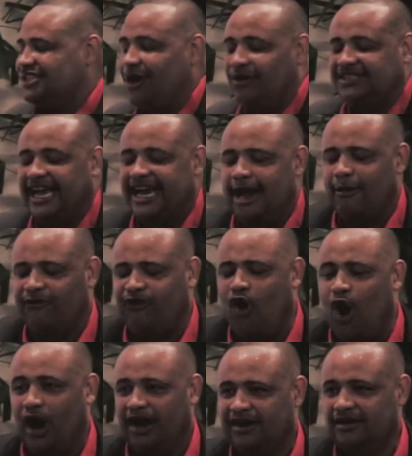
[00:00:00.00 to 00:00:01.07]
Someone say number 4.
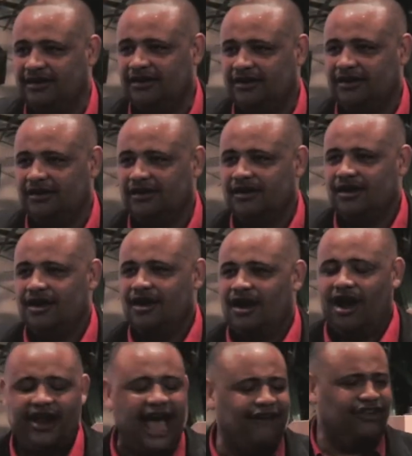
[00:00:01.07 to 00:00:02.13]

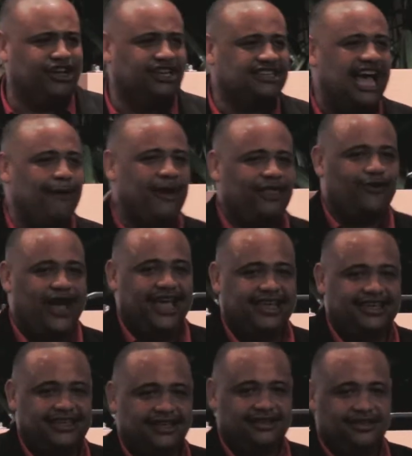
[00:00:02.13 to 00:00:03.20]
Are you having a good time, by the way?
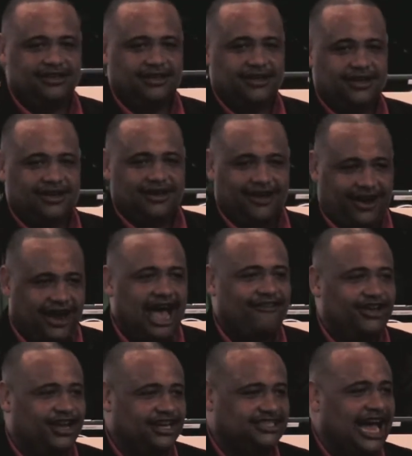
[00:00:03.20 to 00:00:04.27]
Yeah. Are you
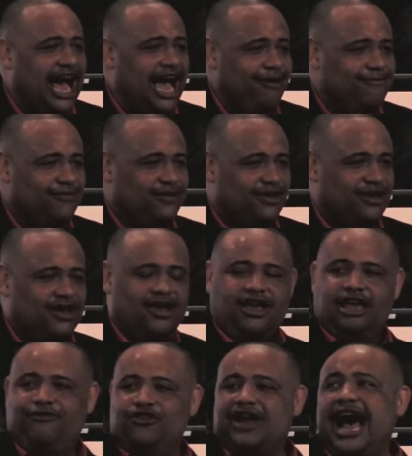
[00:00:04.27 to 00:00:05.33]
having a good time?
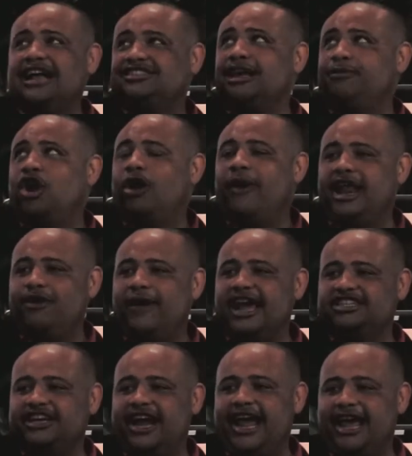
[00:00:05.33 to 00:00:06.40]
Yeah. If you got something already,
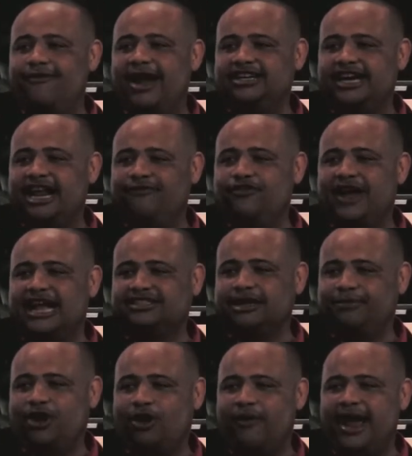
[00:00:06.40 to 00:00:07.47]
raise your hand. Raise your hand if you got
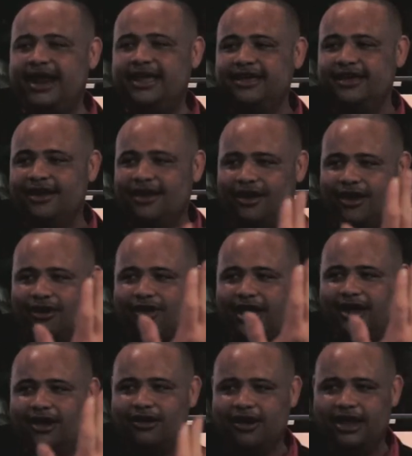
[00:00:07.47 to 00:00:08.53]
something already.
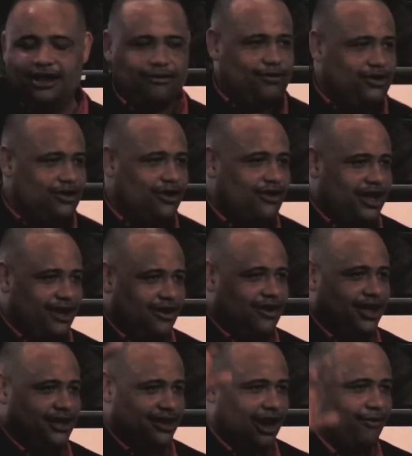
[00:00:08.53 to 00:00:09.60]
Okay.
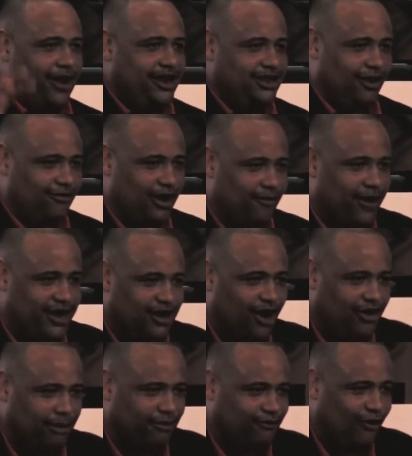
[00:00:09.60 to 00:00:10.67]
Y'all ready? You're ready to
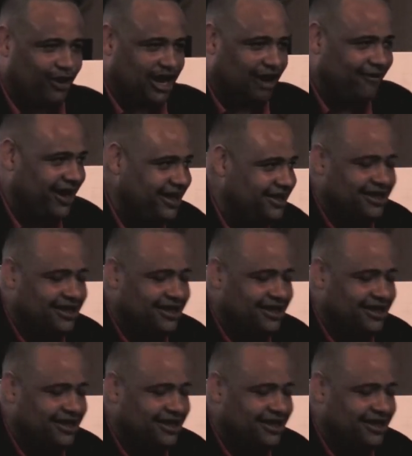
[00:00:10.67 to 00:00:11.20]
go? Number 4. Y'all ready?